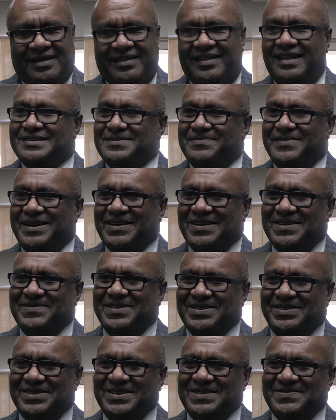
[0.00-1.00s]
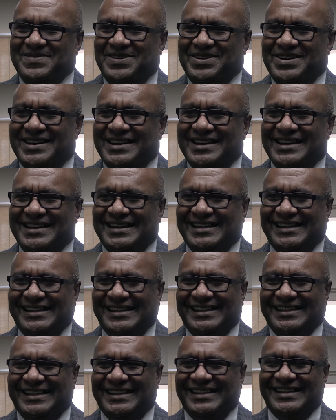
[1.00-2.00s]
that's my comment to him
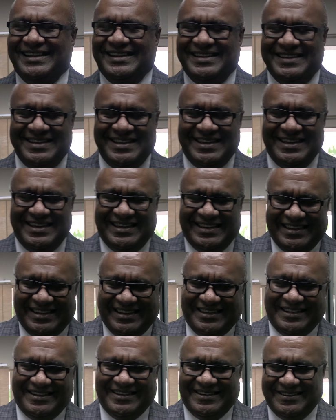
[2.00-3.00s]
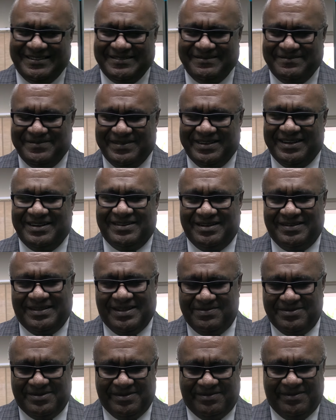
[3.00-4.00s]
on you know, in
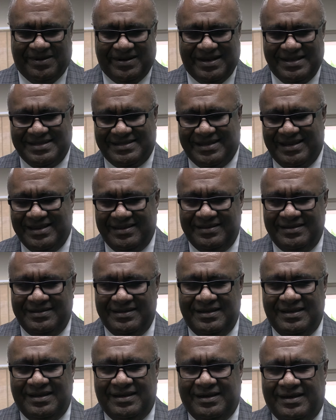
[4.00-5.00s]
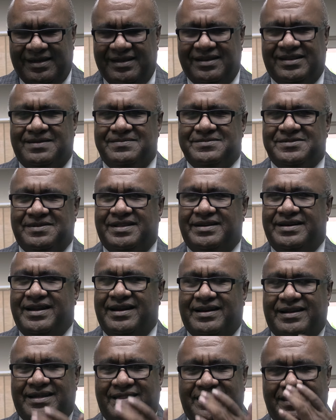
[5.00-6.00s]
terms of what he's saying. In terms of the debt, I